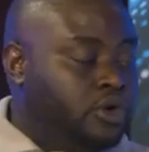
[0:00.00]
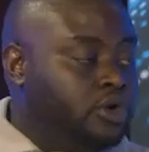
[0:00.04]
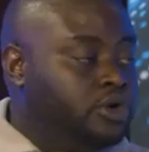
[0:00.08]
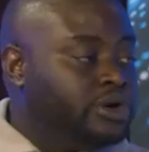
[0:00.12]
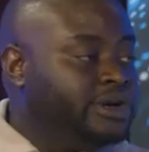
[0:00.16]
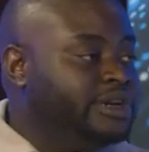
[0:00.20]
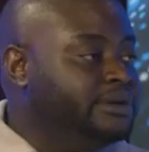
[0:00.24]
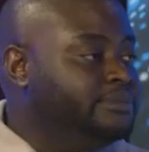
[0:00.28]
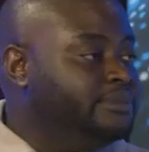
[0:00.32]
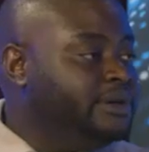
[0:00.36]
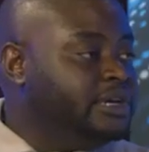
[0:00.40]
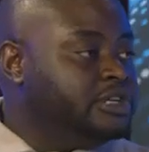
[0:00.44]

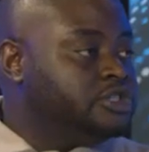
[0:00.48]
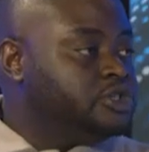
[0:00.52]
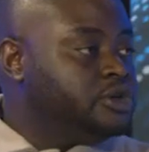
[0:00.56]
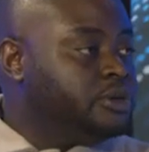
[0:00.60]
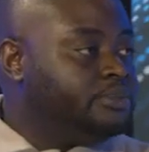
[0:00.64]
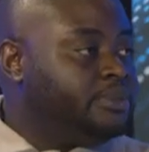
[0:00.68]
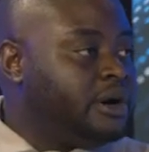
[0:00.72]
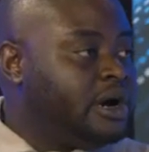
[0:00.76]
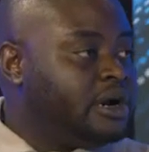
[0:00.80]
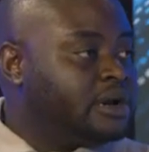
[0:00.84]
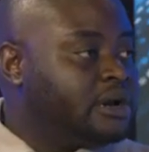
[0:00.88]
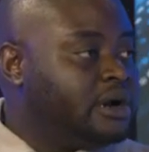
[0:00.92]
only meet your
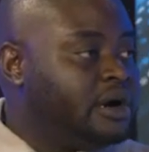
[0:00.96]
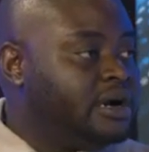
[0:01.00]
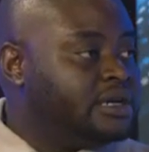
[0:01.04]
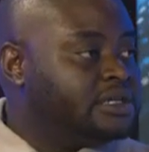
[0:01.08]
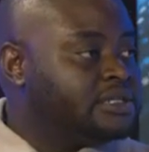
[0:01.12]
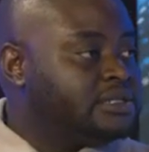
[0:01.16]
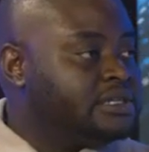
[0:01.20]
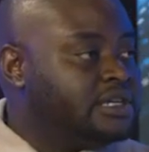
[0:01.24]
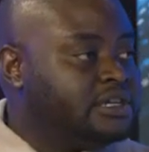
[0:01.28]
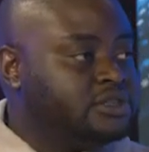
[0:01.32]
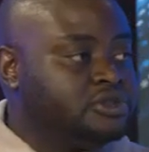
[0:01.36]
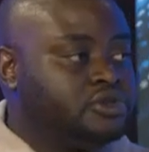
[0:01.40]

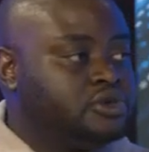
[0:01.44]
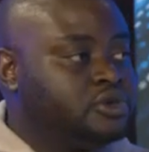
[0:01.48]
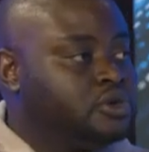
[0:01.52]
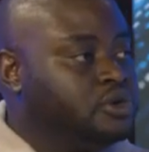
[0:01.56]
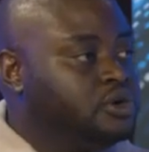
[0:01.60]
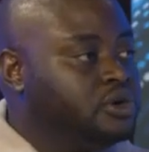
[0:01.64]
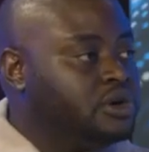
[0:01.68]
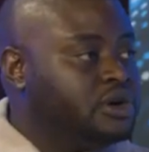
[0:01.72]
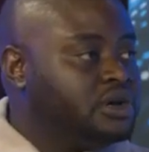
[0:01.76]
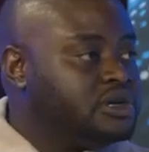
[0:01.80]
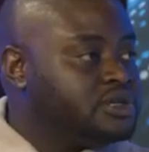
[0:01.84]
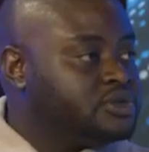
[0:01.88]
podcast in 2
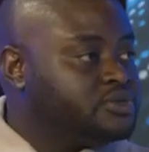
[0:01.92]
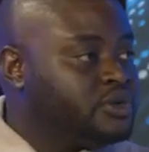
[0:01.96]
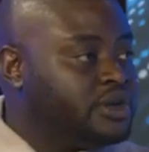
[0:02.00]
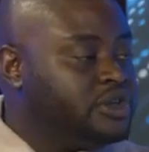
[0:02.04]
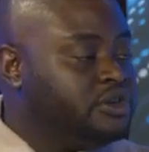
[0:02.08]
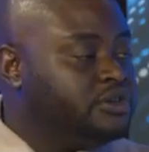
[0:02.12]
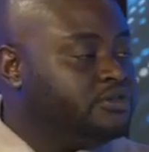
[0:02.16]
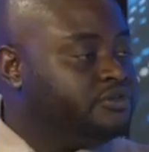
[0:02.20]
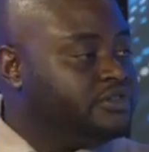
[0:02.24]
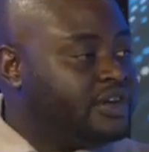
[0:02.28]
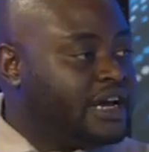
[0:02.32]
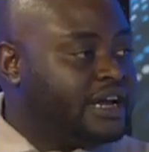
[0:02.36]
years when
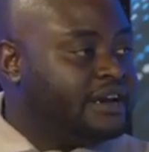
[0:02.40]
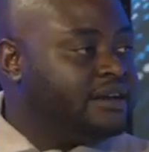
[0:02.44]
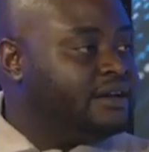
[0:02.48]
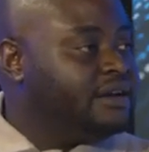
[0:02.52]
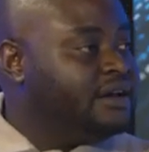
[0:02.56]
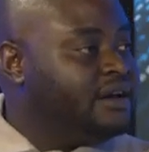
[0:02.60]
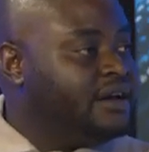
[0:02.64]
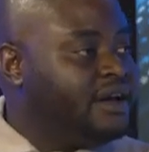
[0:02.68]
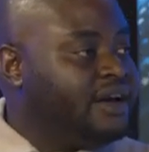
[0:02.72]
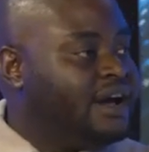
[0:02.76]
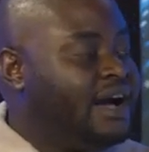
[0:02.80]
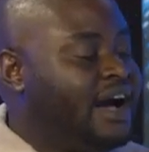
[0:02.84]
you've done
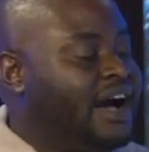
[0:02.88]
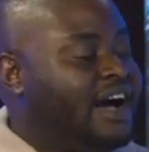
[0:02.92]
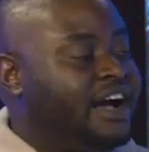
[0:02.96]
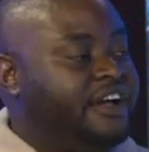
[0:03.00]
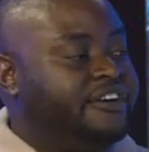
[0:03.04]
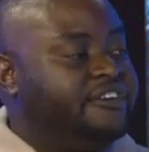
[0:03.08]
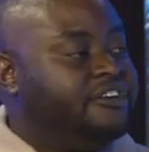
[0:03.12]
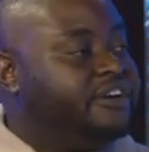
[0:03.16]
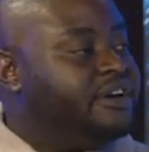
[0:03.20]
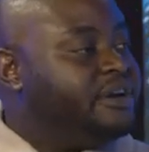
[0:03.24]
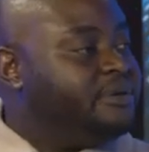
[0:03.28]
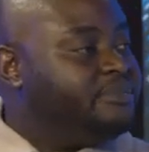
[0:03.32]

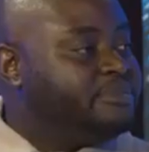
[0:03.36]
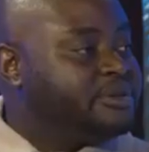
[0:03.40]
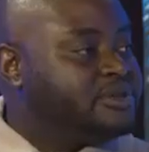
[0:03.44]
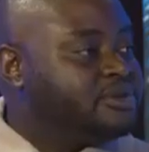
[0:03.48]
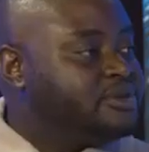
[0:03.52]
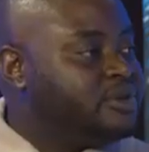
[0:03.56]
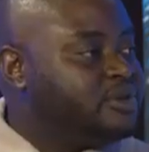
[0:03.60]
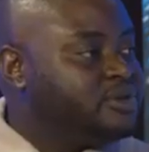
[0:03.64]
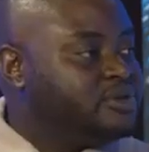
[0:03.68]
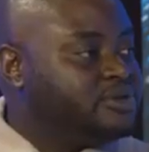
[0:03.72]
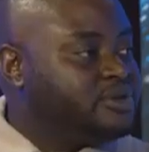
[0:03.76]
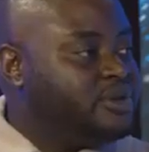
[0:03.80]
100
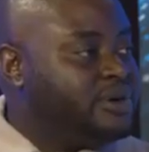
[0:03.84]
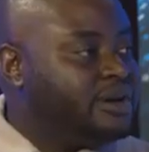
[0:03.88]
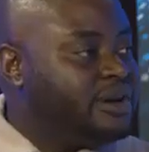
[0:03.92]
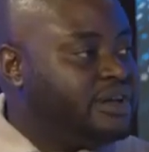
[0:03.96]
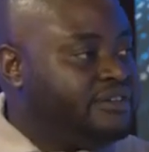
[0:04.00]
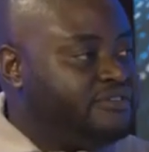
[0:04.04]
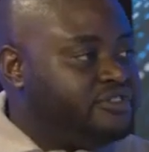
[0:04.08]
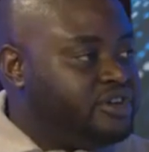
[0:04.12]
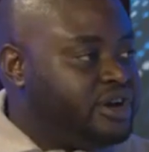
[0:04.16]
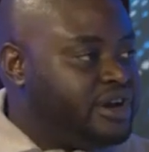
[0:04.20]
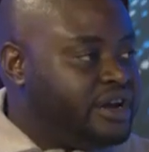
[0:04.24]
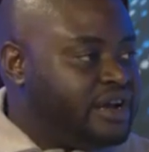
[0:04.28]
episodes or
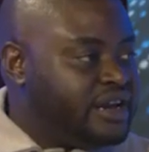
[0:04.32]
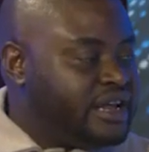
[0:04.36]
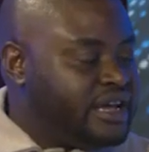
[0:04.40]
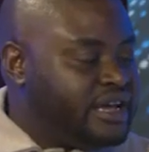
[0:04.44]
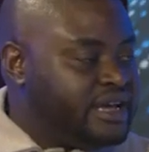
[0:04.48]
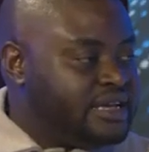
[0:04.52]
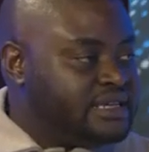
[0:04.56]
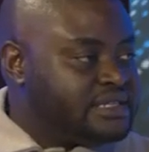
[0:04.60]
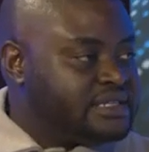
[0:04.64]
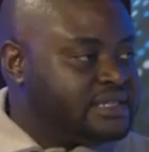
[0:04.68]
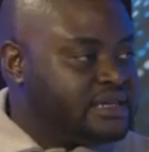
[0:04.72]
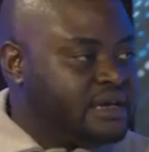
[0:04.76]
whatever it
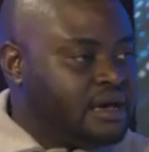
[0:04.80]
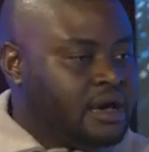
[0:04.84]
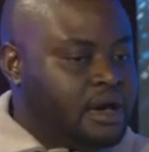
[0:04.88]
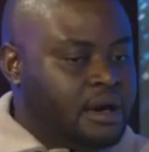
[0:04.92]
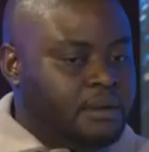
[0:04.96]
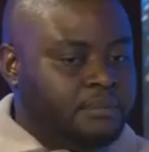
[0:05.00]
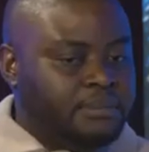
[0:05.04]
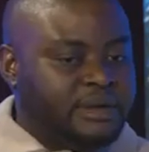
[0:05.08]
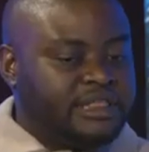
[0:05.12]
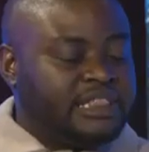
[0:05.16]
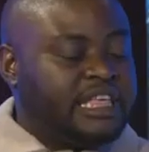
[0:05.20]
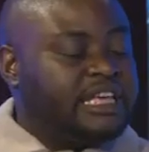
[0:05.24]
is,
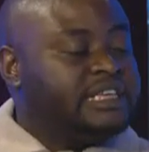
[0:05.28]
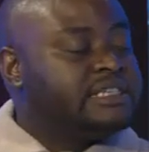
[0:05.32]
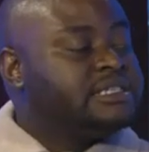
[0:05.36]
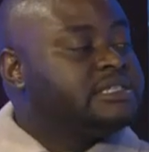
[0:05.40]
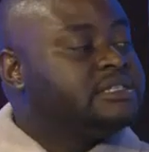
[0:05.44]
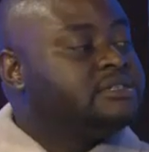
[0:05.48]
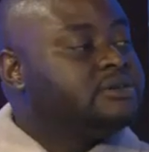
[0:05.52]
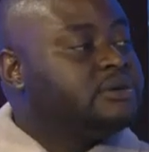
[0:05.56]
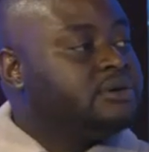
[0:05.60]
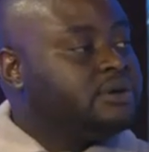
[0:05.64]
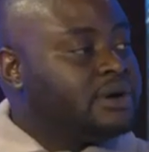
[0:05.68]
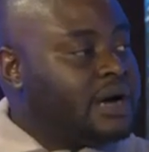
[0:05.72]
but they're
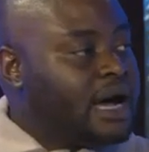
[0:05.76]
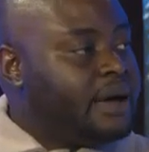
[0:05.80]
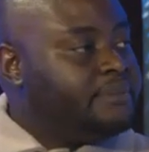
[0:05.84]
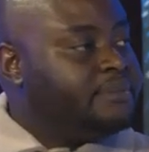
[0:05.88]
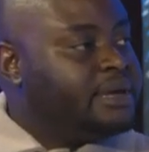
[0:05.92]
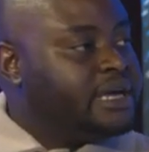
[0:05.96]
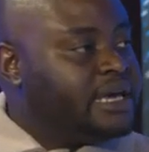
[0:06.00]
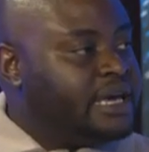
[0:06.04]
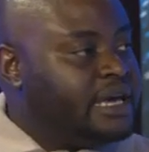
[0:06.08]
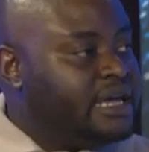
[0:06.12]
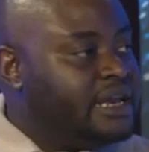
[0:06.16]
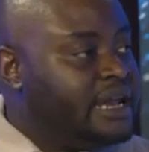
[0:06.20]
still
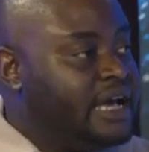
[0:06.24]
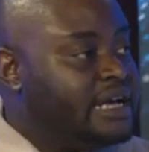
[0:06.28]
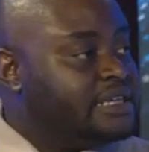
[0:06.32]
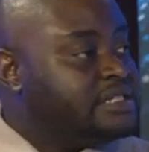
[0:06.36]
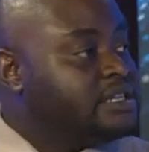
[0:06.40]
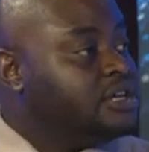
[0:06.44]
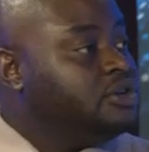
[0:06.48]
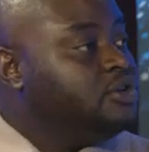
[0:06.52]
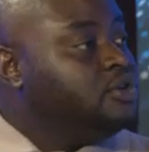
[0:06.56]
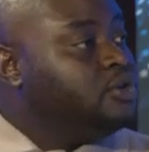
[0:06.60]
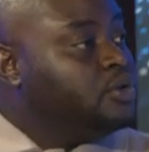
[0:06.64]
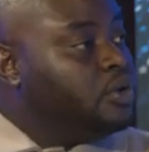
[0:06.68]
coming in as
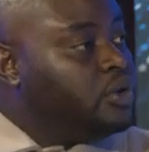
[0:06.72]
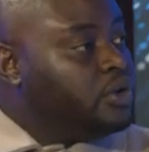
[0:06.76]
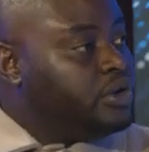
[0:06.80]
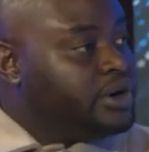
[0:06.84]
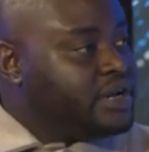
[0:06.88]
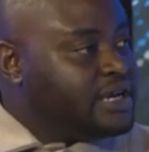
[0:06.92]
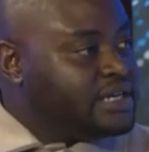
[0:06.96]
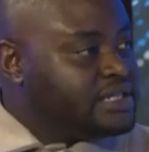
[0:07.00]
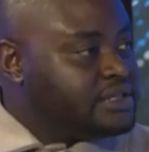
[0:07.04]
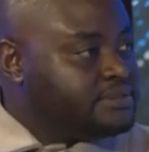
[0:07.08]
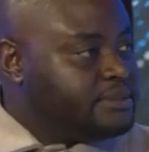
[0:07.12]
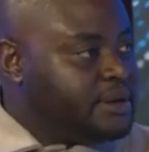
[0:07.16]
a new
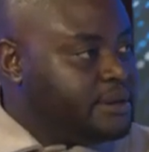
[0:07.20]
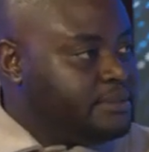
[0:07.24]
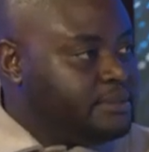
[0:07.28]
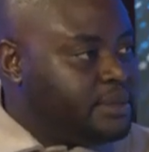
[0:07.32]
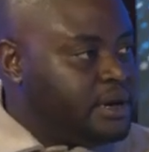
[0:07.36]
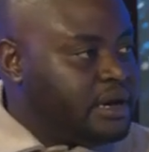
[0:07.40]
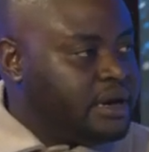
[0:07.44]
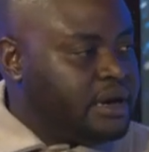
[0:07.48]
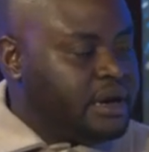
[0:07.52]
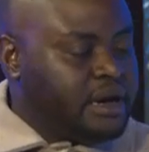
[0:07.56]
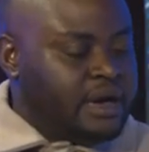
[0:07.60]
audience member.